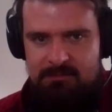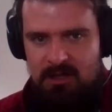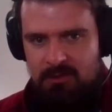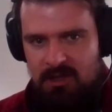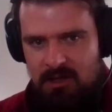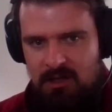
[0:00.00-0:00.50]

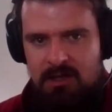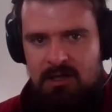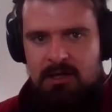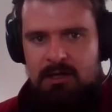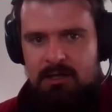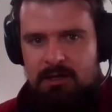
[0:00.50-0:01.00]
maybe
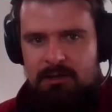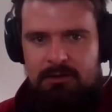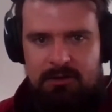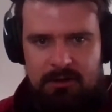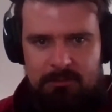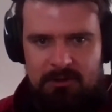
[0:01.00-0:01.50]

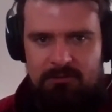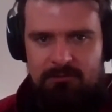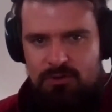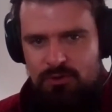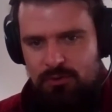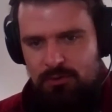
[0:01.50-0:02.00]
look up
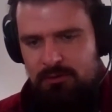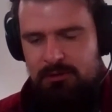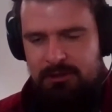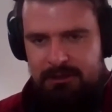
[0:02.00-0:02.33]
individual